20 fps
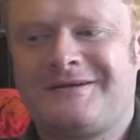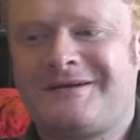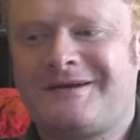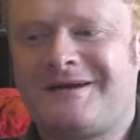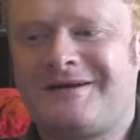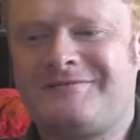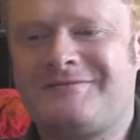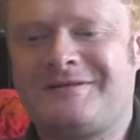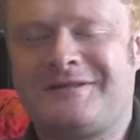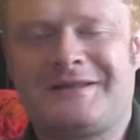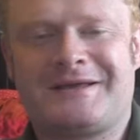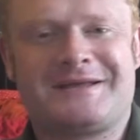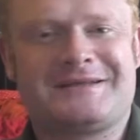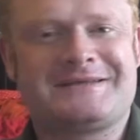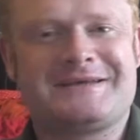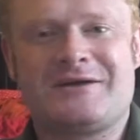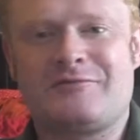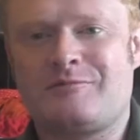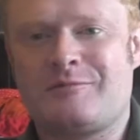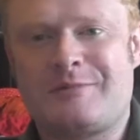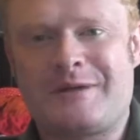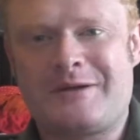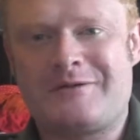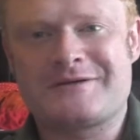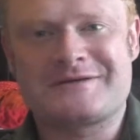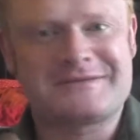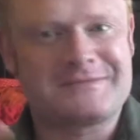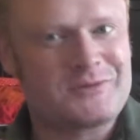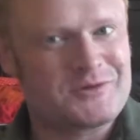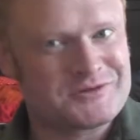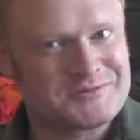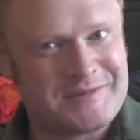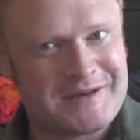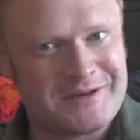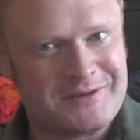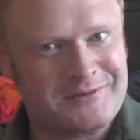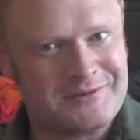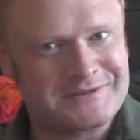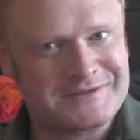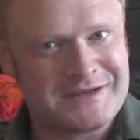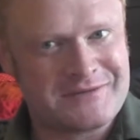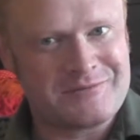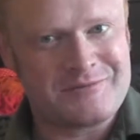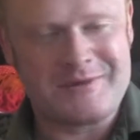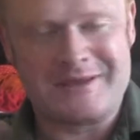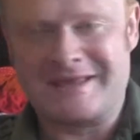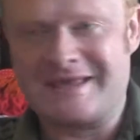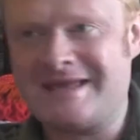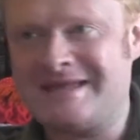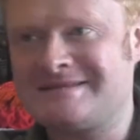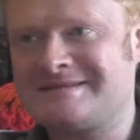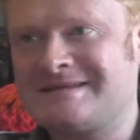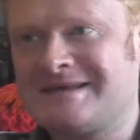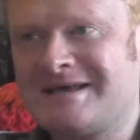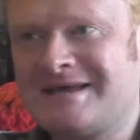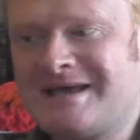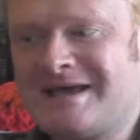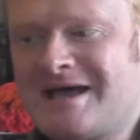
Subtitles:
I feel like a terrible parent because I'm not spending all the time with my kids.